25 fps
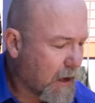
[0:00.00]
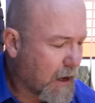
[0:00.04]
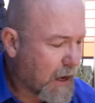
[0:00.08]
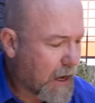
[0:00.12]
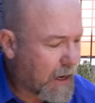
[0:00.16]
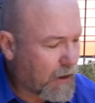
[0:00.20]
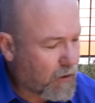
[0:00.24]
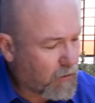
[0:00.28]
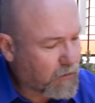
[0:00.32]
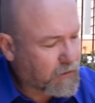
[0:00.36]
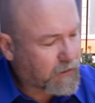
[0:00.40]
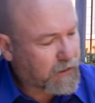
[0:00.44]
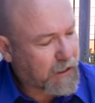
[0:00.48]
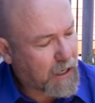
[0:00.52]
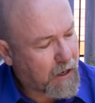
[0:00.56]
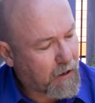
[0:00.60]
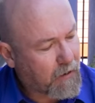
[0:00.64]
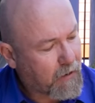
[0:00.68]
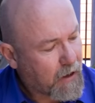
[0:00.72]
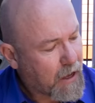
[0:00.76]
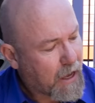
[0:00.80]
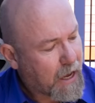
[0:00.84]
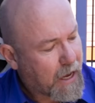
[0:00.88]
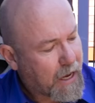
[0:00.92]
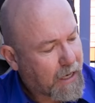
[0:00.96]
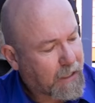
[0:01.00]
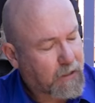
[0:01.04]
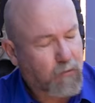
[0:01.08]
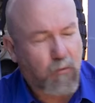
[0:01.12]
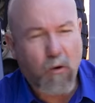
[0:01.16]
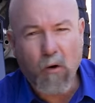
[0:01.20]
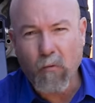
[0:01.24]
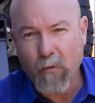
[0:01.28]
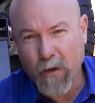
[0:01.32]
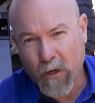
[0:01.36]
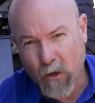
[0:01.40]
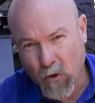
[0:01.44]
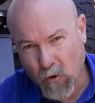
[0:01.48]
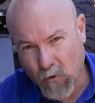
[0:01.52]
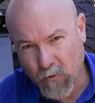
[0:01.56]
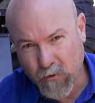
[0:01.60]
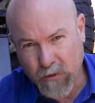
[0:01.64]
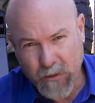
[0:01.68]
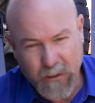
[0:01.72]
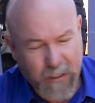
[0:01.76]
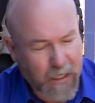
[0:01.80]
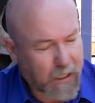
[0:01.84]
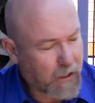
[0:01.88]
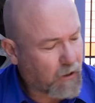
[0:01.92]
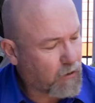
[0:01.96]
And also it's what we call
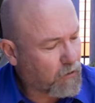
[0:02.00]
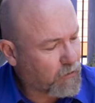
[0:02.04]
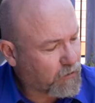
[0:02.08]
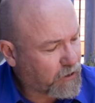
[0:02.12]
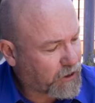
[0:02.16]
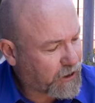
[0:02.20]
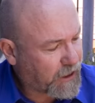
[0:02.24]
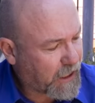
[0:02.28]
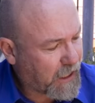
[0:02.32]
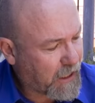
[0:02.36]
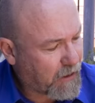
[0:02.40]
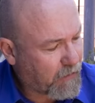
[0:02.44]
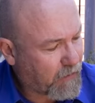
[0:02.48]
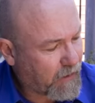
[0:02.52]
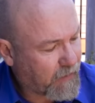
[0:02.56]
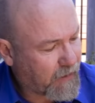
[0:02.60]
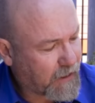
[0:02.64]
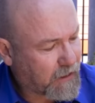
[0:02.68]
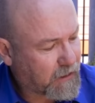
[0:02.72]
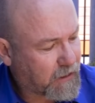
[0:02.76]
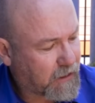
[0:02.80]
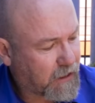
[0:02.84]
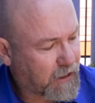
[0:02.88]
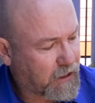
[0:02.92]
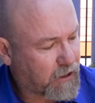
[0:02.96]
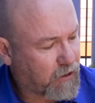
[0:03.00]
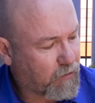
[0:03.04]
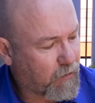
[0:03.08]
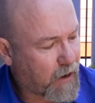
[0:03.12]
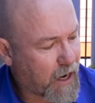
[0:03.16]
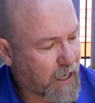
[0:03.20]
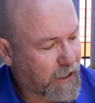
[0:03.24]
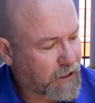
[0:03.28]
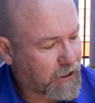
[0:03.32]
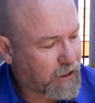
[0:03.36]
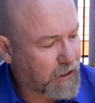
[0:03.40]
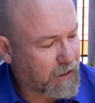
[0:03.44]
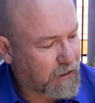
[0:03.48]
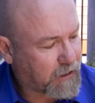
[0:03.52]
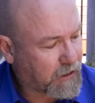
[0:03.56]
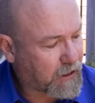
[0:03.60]
single shear in this situation.